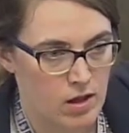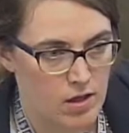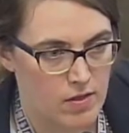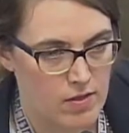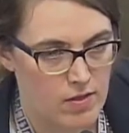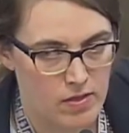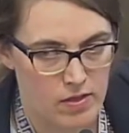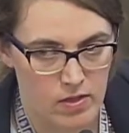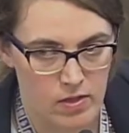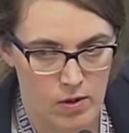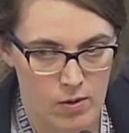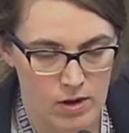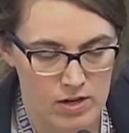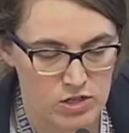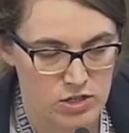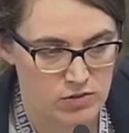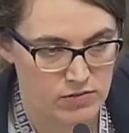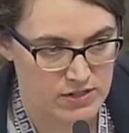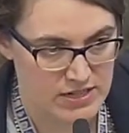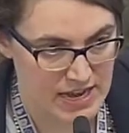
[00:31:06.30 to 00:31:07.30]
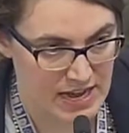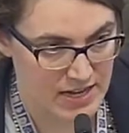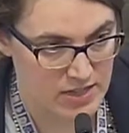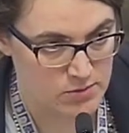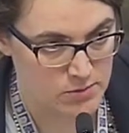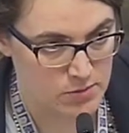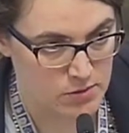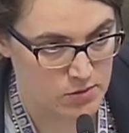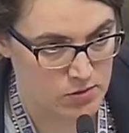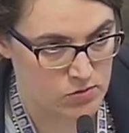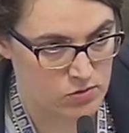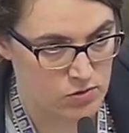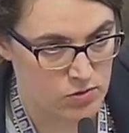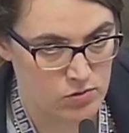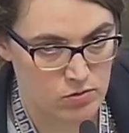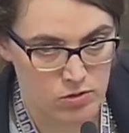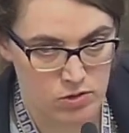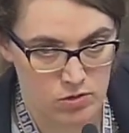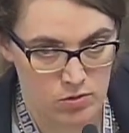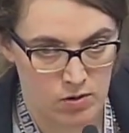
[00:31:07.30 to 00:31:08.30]
And then the question of a taxable
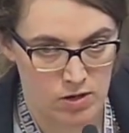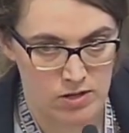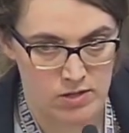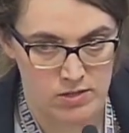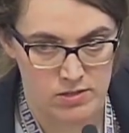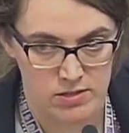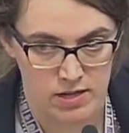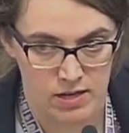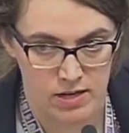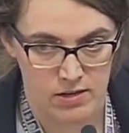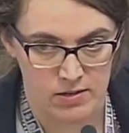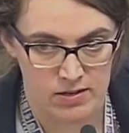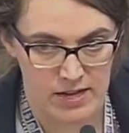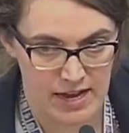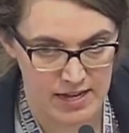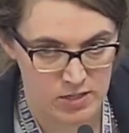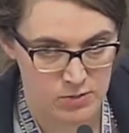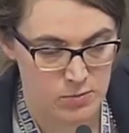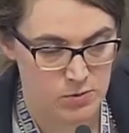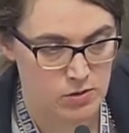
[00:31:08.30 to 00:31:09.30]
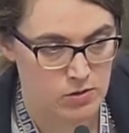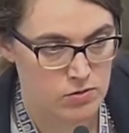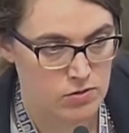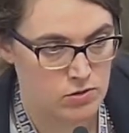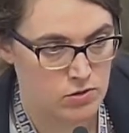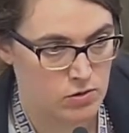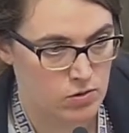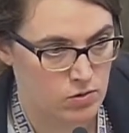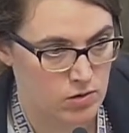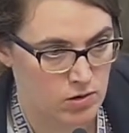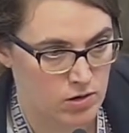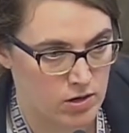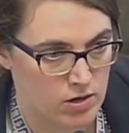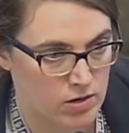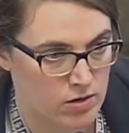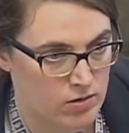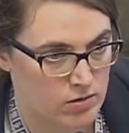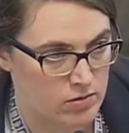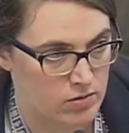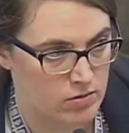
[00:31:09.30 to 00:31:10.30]
user, do you want it to say taxable user,
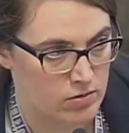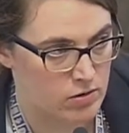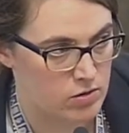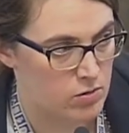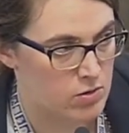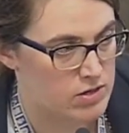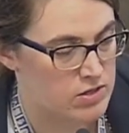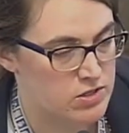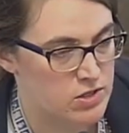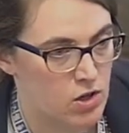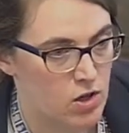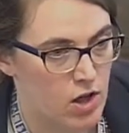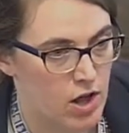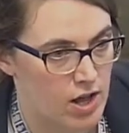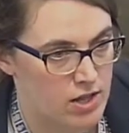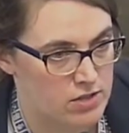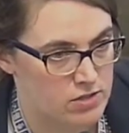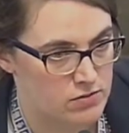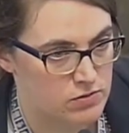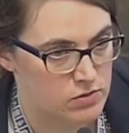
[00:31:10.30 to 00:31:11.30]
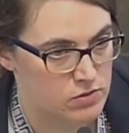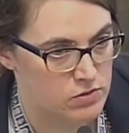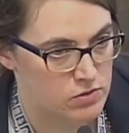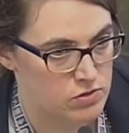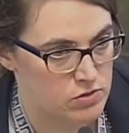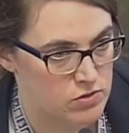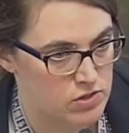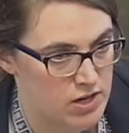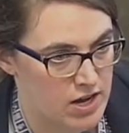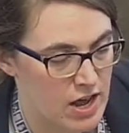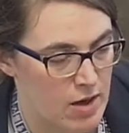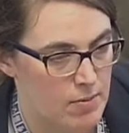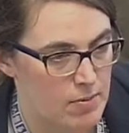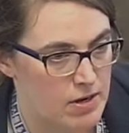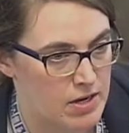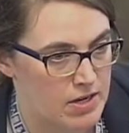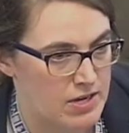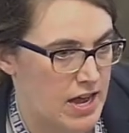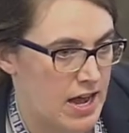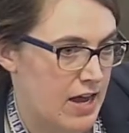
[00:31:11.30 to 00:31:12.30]
or do you want to see all kinds of users and how
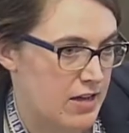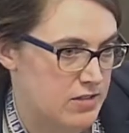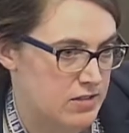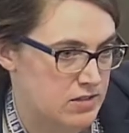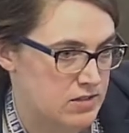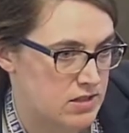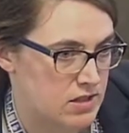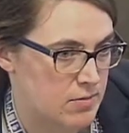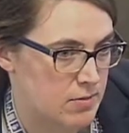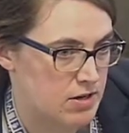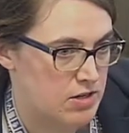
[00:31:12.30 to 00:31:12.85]
many taxes they might